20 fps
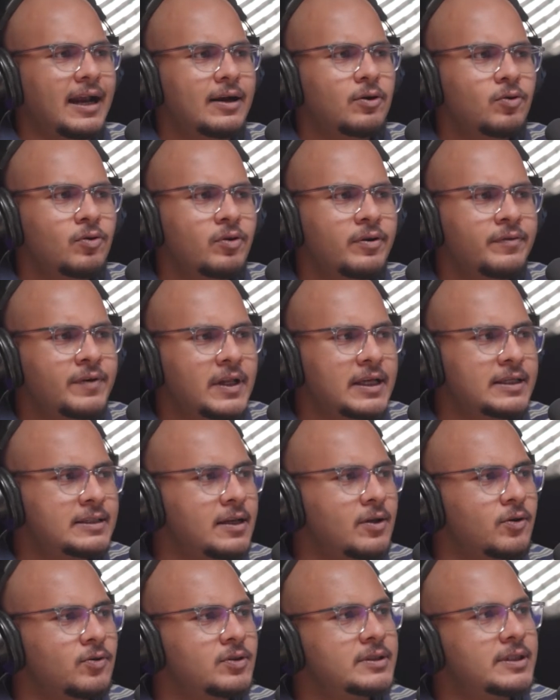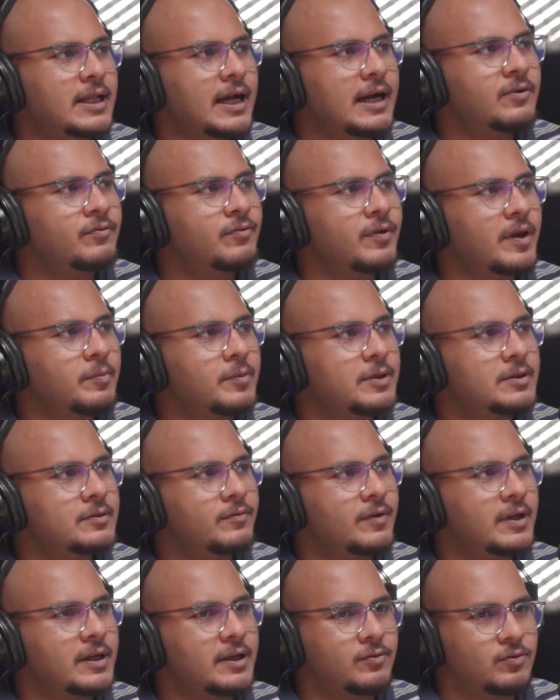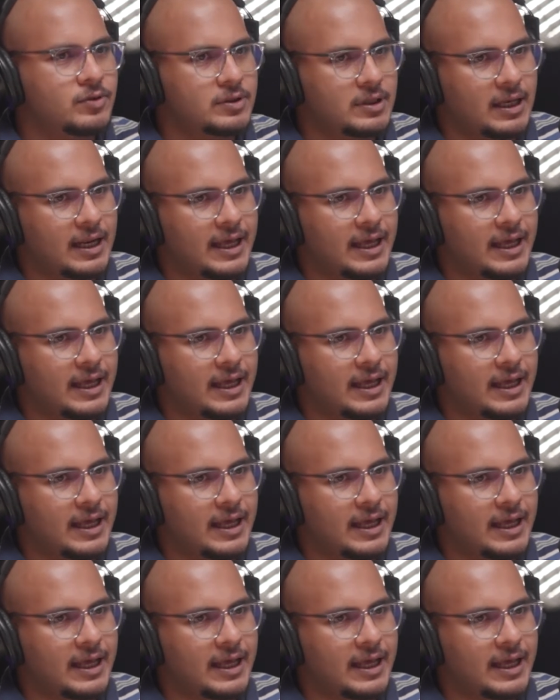I don't know if Tesla was that famous when he was